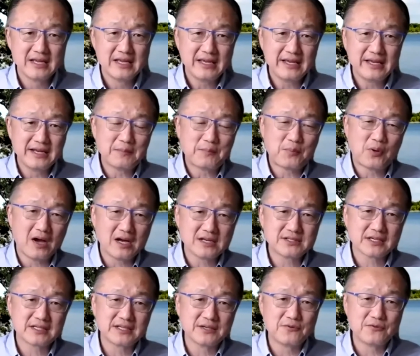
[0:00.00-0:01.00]
in a
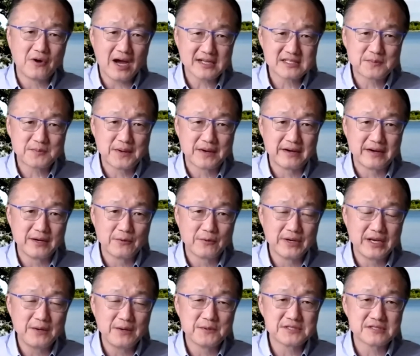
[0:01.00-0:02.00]
project in Roxbury when
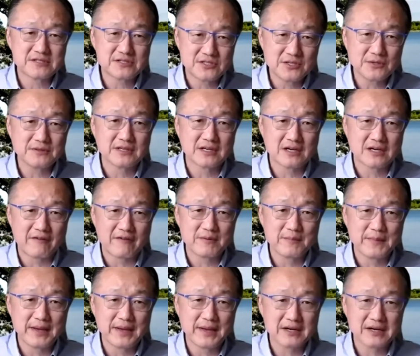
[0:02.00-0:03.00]
he was a student at Harvard
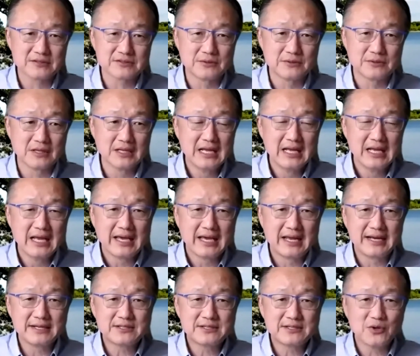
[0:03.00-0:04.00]
Medical School. And I
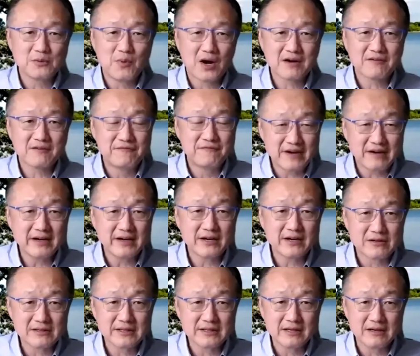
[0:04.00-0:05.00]
told Mark very
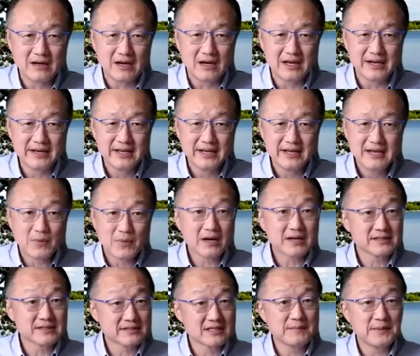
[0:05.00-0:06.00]
early on, Mark,
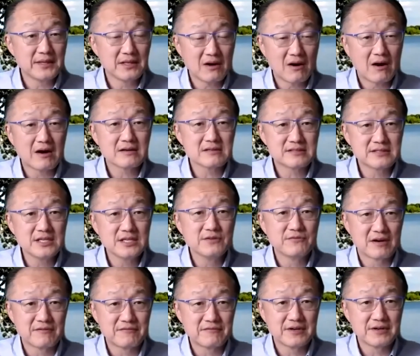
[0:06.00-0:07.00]
it's going to be the hardest thing you've
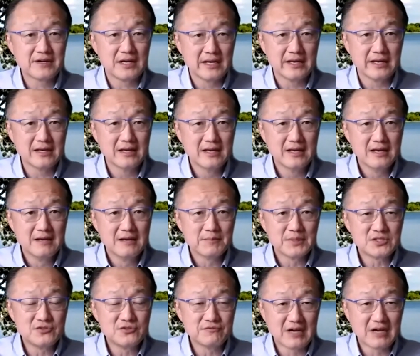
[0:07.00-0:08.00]
ever done,
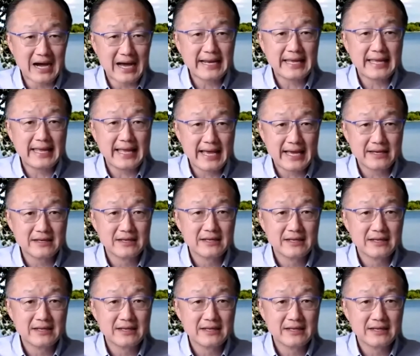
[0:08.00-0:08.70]
but you've got to get